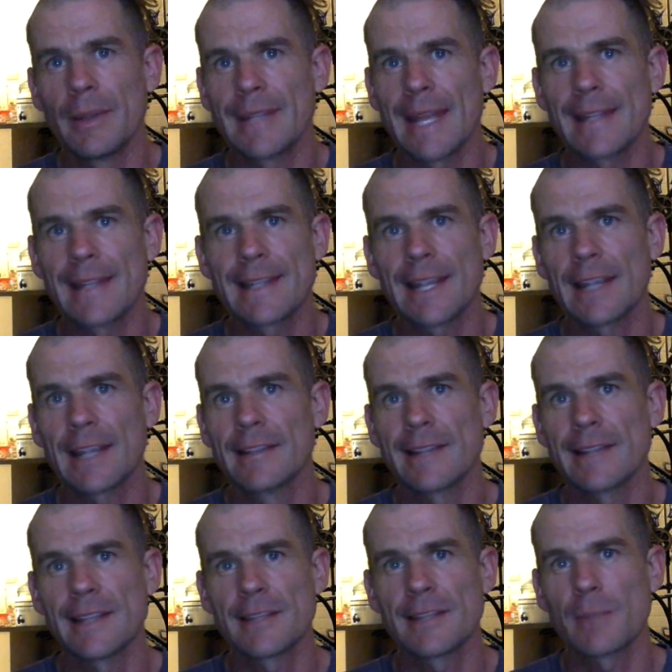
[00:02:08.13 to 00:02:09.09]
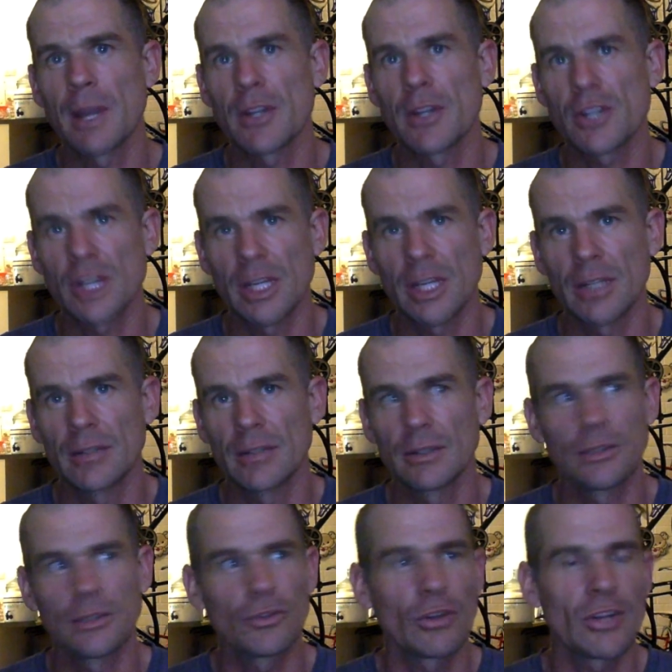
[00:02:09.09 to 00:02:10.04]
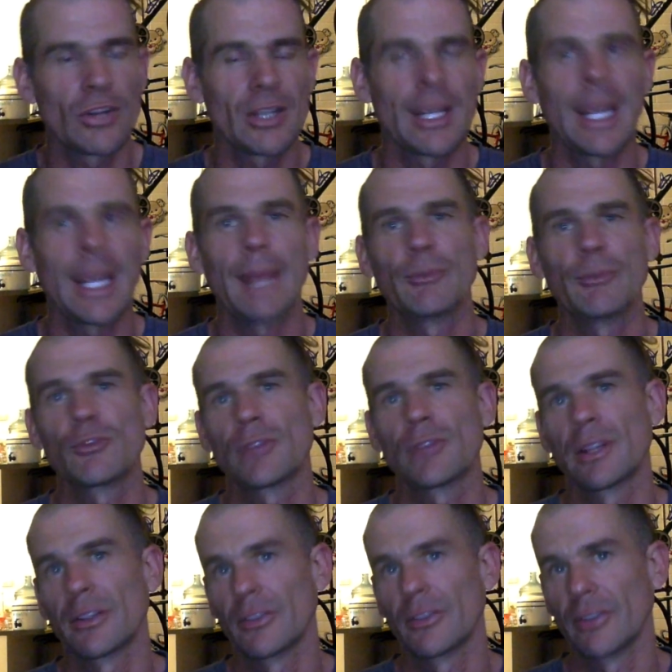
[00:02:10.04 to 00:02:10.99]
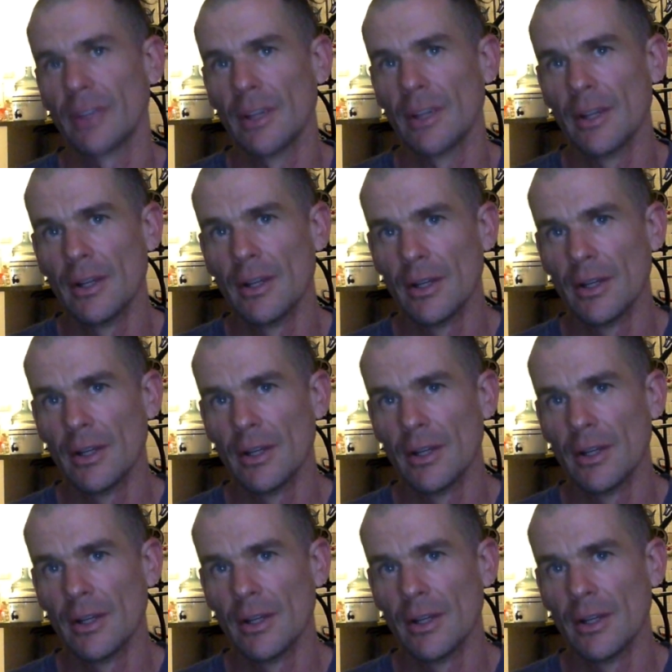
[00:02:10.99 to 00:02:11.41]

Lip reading: 10 seconds each butt cheek. Stretch out your hamstrings.